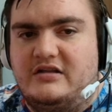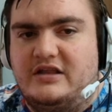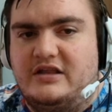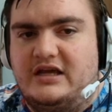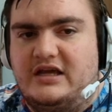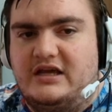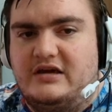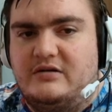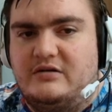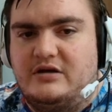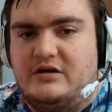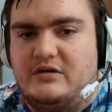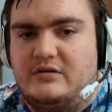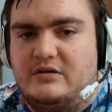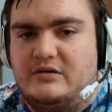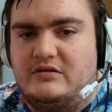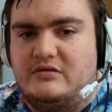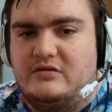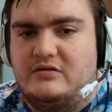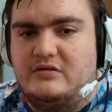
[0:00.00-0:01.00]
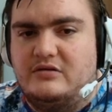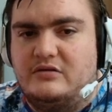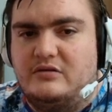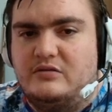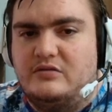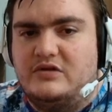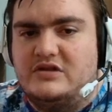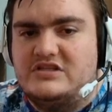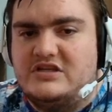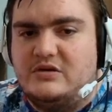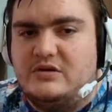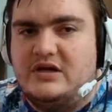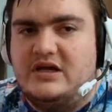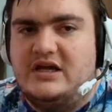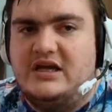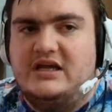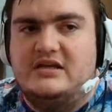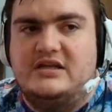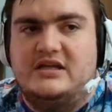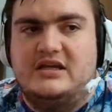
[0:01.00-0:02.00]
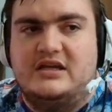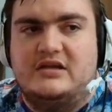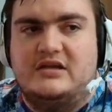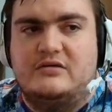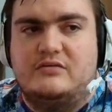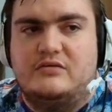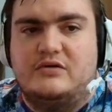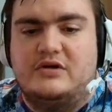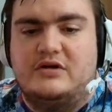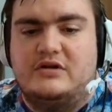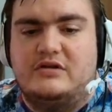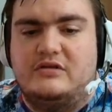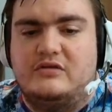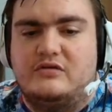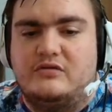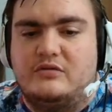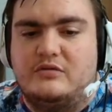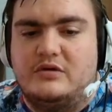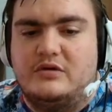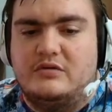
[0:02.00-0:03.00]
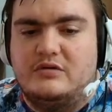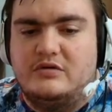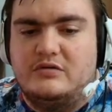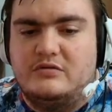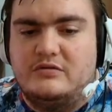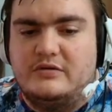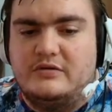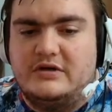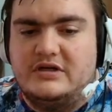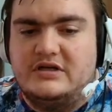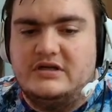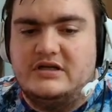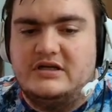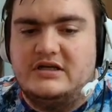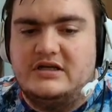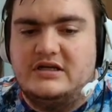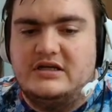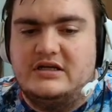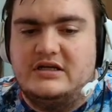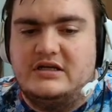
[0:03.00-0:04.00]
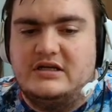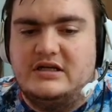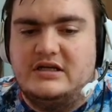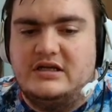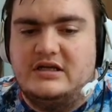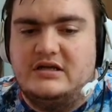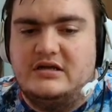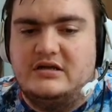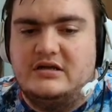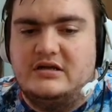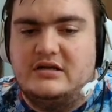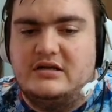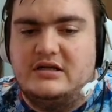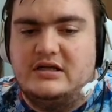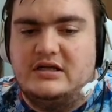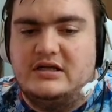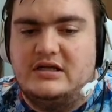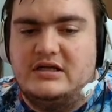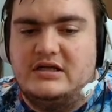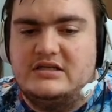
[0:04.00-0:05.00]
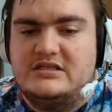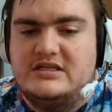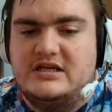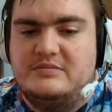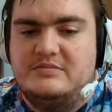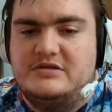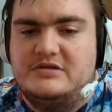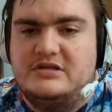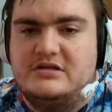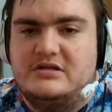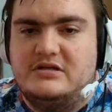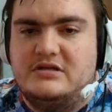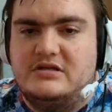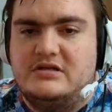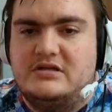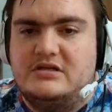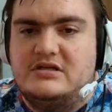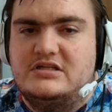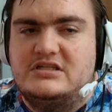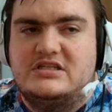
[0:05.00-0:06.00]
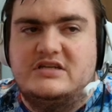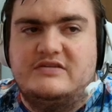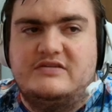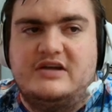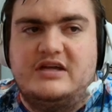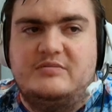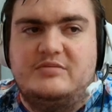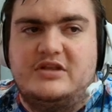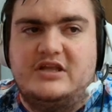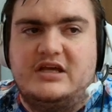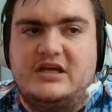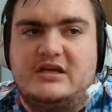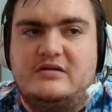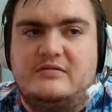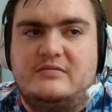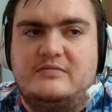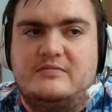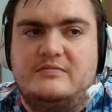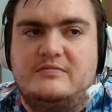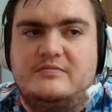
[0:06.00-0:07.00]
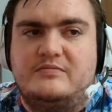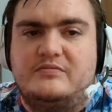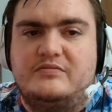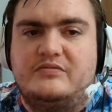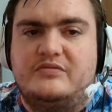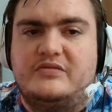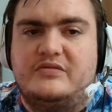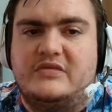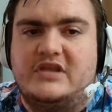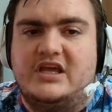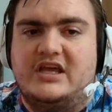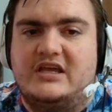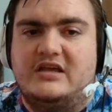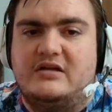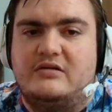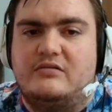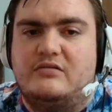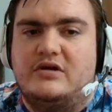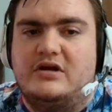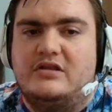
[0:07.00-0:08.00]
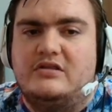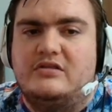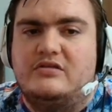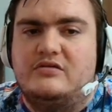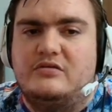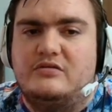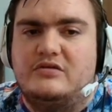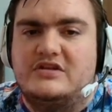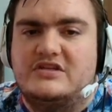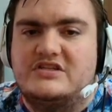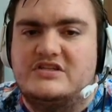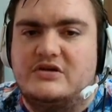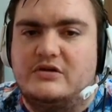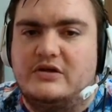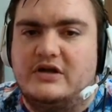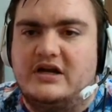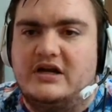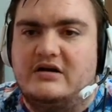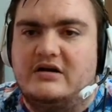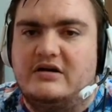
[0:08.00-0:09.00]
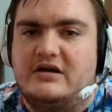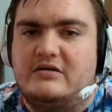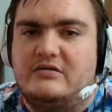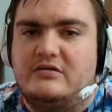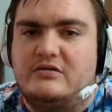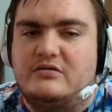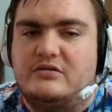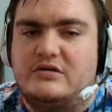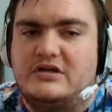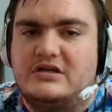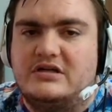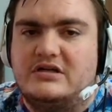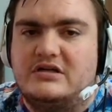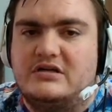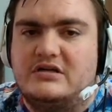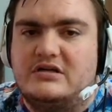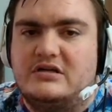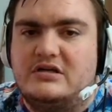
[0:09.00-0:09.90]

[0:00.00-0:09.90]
layout going through. Let's go ahead and run through it real quick. Accept. So if I hit play, I can run through this whole area real quick